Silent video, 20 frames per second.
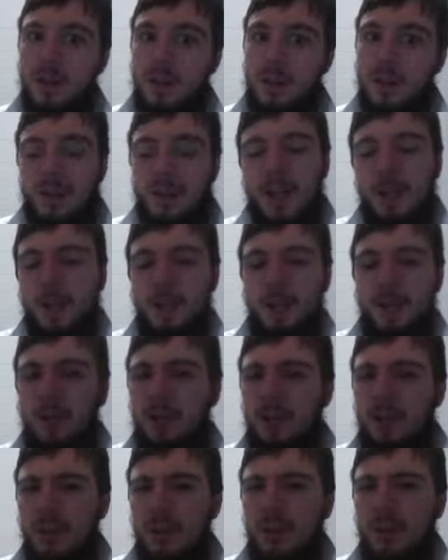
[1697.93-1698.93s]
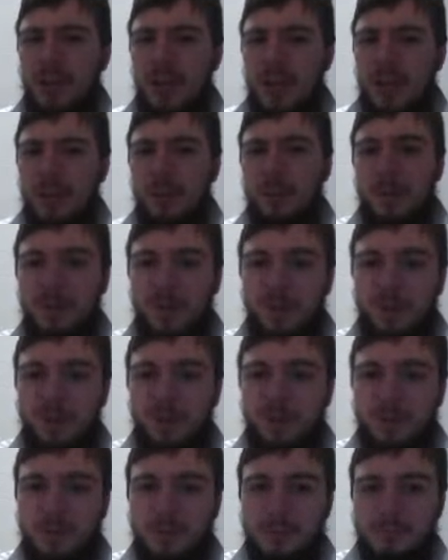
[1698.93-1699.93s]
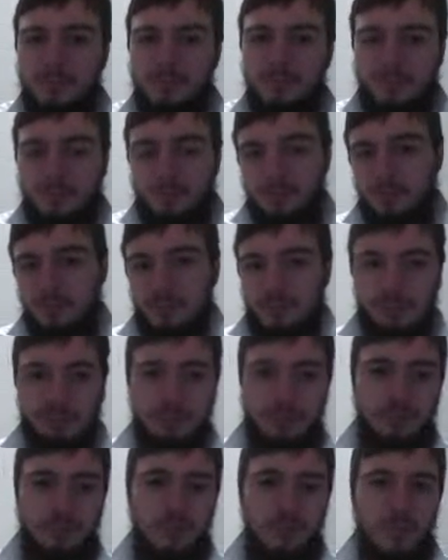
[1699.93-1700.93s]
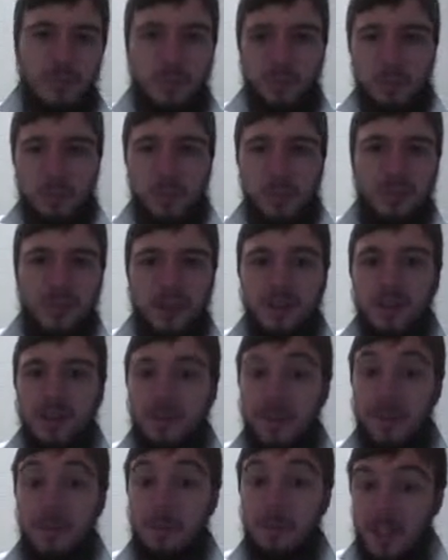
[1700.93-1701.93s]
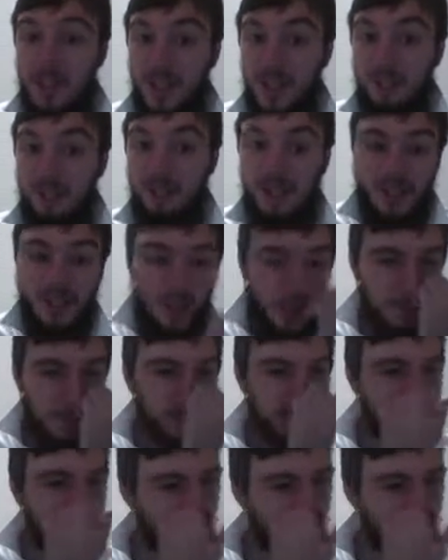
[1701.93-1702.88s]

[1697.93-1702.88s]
Now, the episode seemed tame at first. And when I say seemed tame, I mean